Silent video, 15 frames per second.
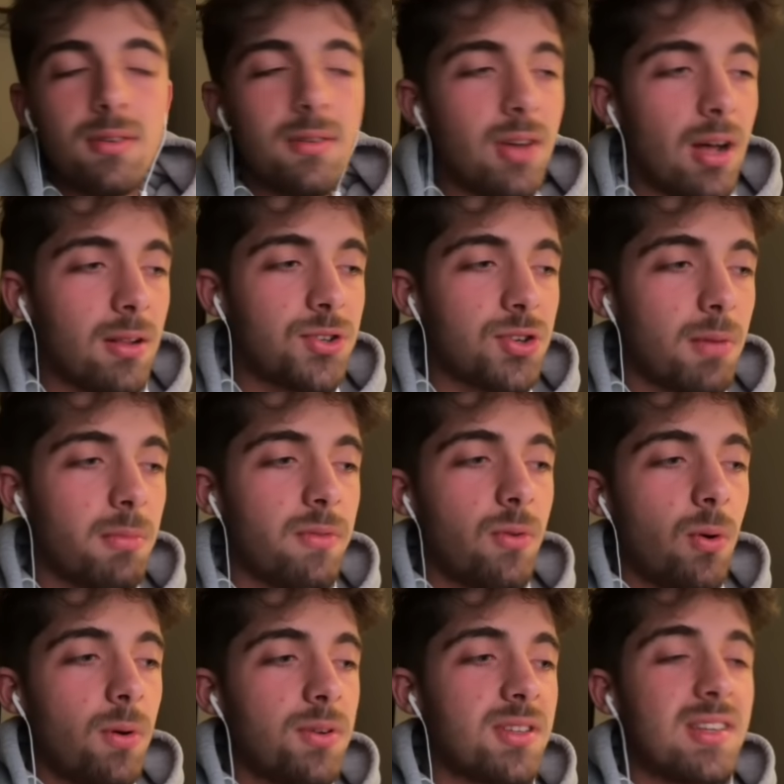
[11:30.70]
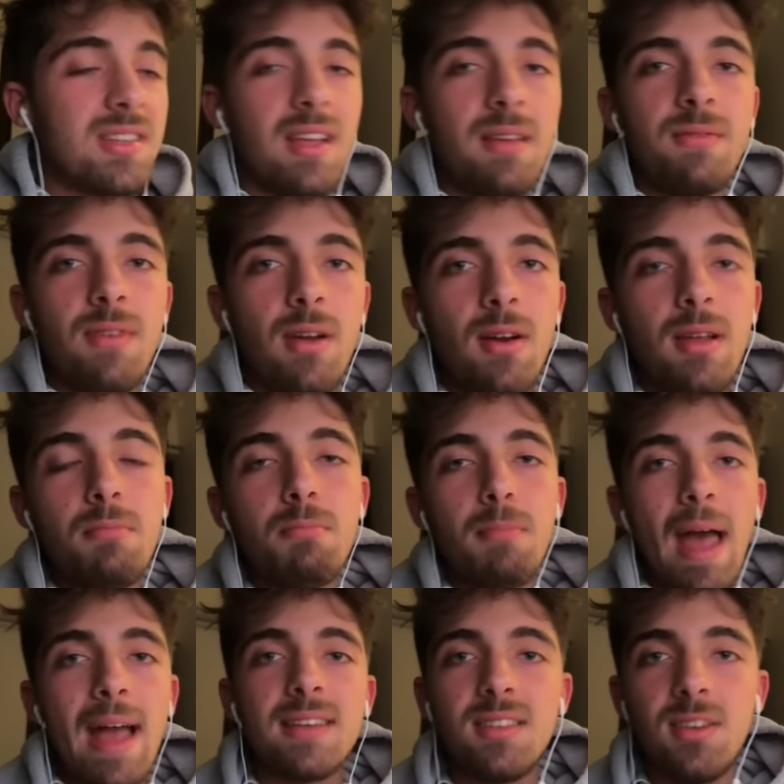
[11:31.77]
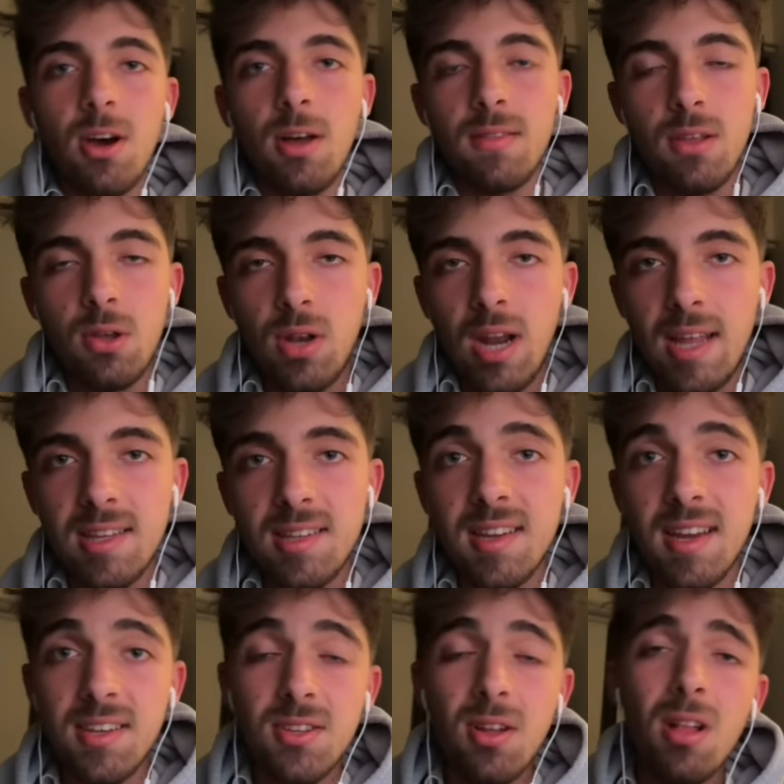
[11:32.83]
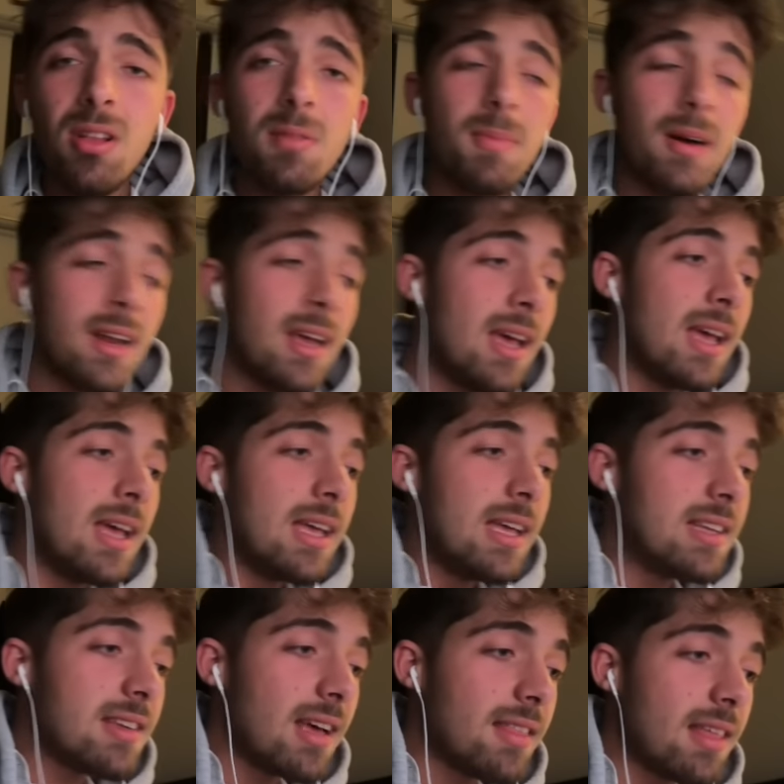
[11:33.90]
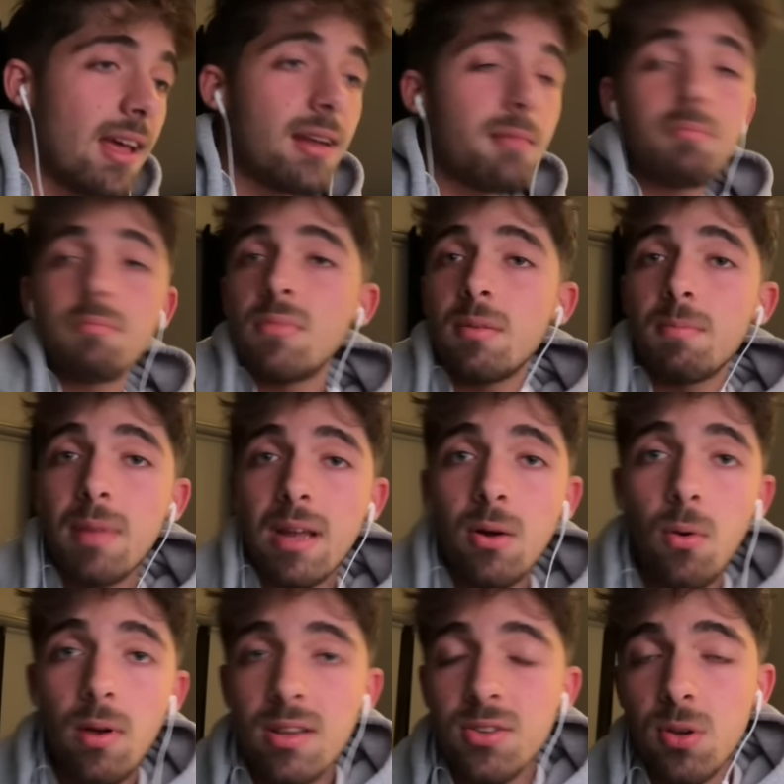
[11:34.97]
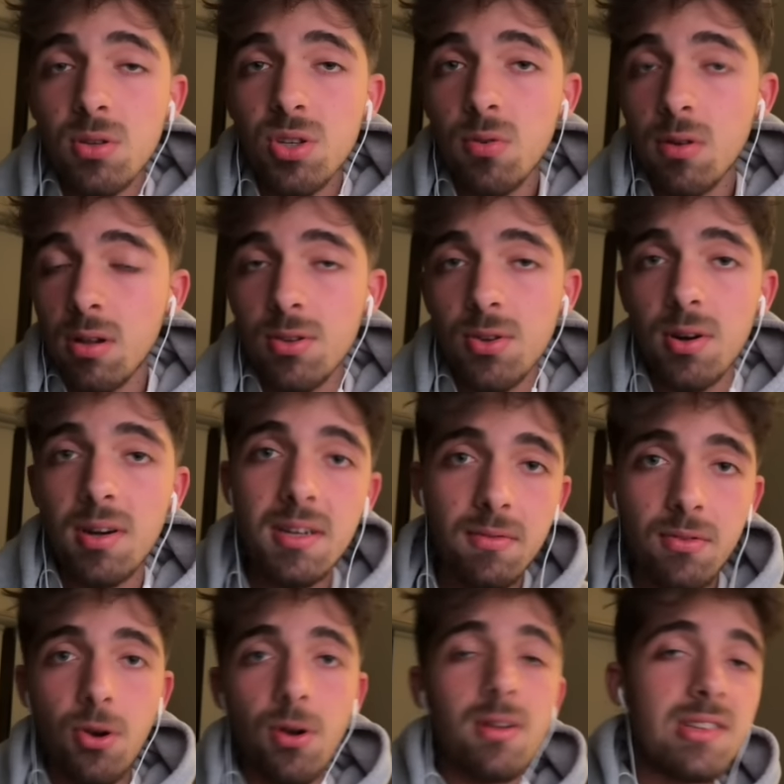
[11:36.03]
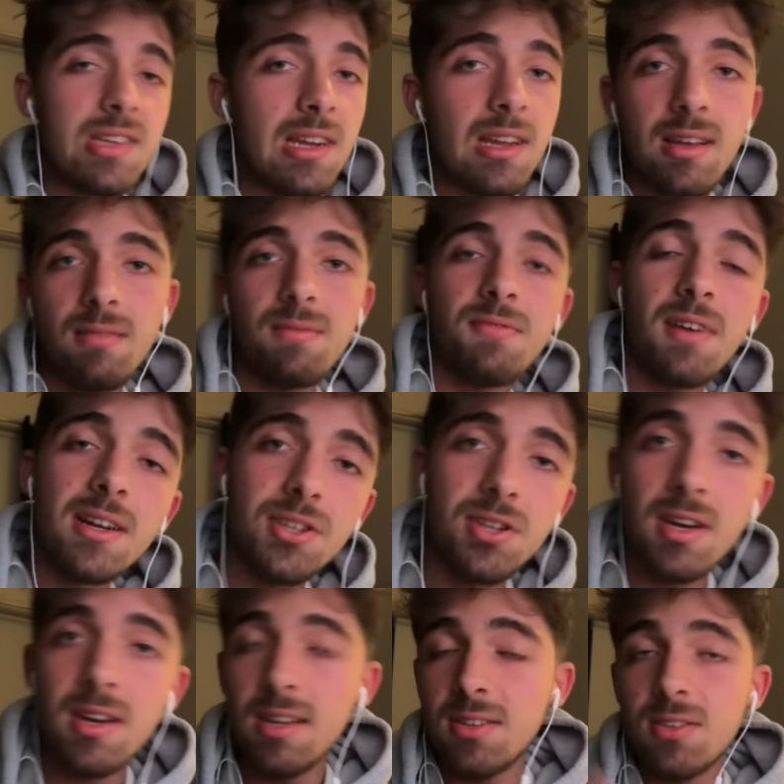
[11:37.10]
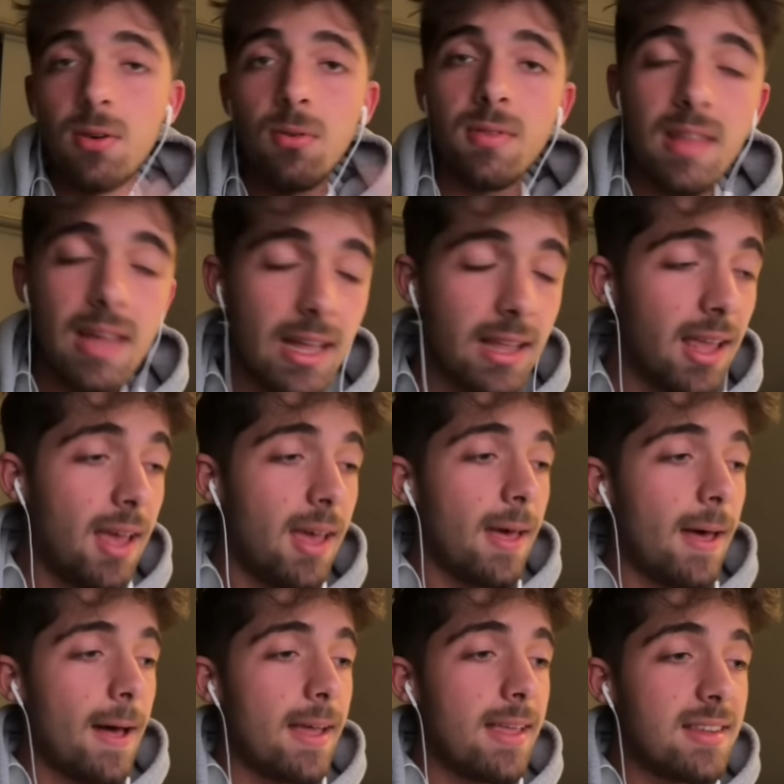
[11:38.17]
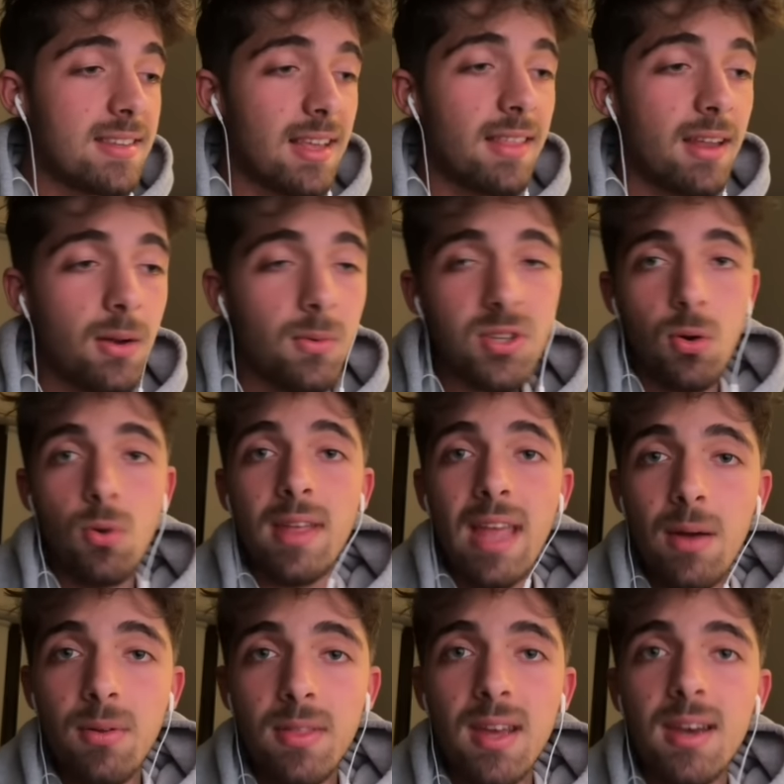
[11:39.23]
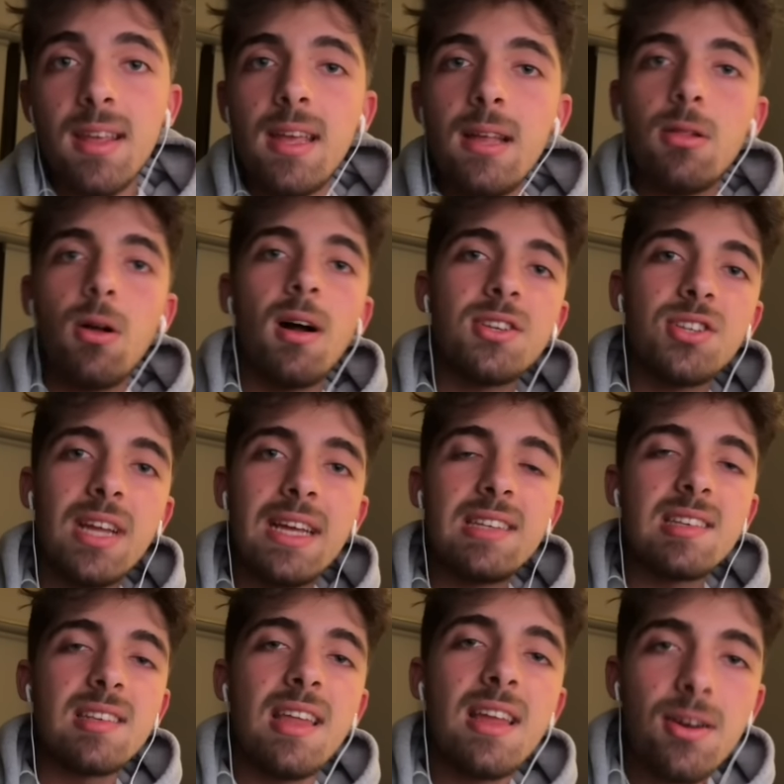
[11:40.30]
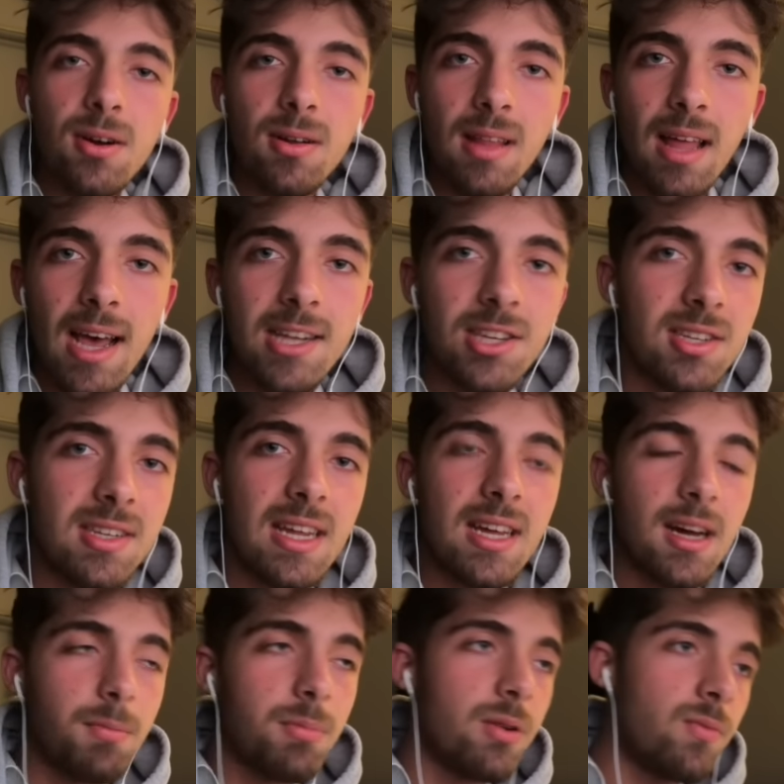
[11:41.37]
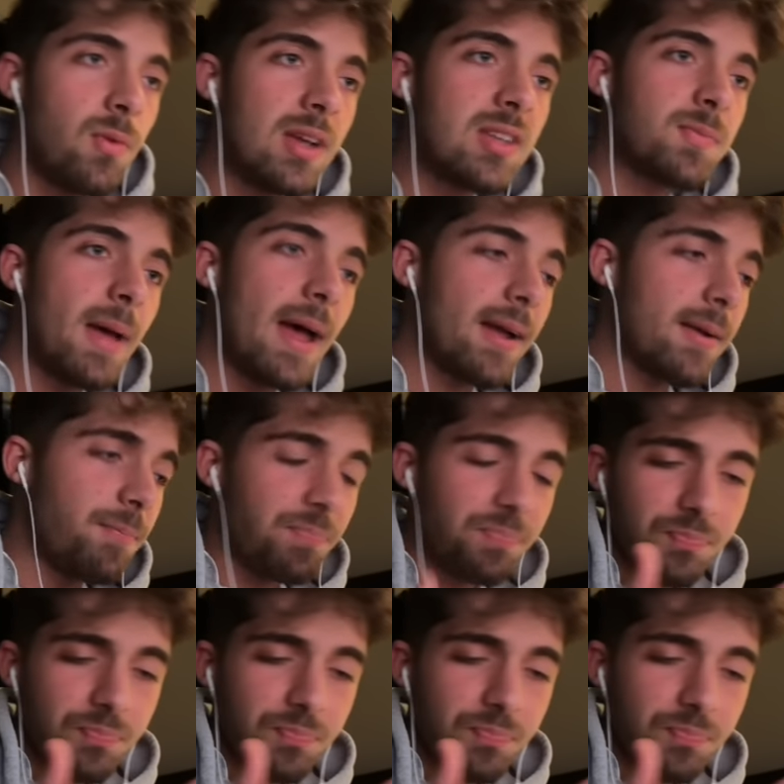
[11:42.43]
Donald Trump, of course, is a very maxi on the United States dollar, but he said that Bitcoin is also an alternative currency and it can function in its own thing. He said that he was okay with it. He launched a sneaker line just a couple of weeks back.